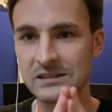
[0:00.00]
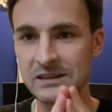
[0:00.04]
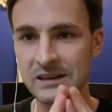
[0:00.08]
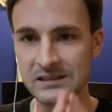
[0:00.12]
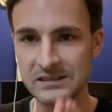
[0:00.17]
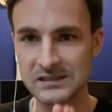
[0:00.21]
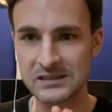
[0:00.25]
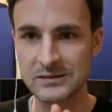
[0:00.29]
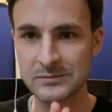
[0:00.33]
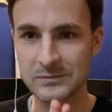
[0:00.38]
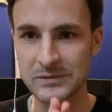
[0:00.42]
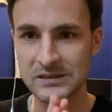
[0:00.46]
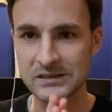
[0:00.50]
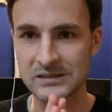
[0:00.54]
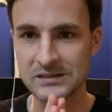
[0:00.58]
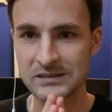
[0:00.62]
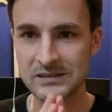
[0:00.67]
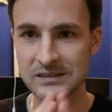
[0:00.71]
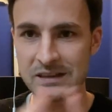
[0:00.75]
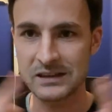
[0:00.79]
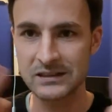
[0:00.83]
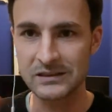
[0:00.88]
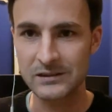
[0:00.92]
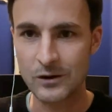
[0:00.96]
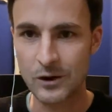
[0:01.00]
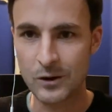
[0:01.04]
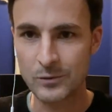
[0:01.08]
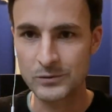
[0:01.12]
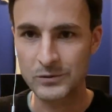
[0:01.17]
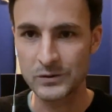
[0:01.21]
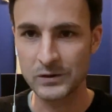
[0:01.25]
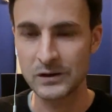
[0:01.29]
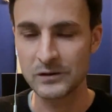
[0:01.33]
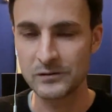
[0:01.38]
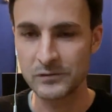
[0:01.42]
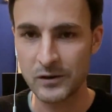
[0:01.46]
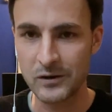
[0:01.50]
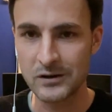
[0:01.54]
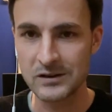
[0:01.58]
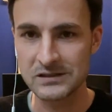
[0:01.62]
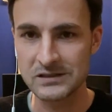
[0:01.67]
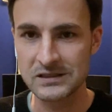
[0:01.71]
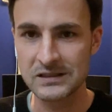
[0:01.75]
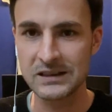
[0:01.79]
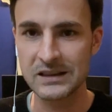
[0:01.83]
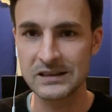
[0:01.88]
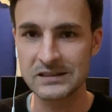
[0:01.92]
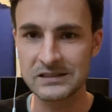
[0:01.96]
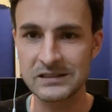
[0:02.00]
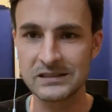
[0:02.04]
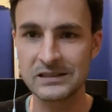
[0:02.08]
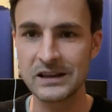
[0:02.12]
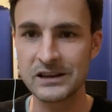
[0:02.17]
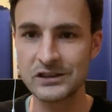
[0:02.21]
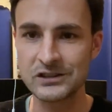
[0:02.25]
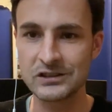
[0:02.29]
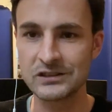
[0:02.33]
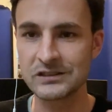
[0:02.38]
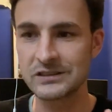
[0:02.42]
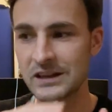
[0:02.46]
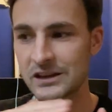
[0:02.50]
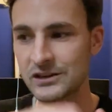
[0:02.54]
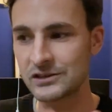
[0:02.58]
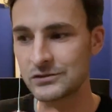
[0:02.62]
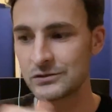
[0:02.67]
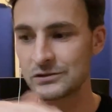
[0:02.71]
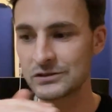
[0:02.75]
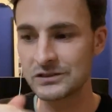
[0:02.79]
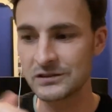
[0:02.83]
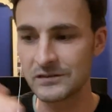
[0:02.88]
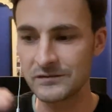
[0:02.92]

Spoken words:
customers that Home24 is the destination they should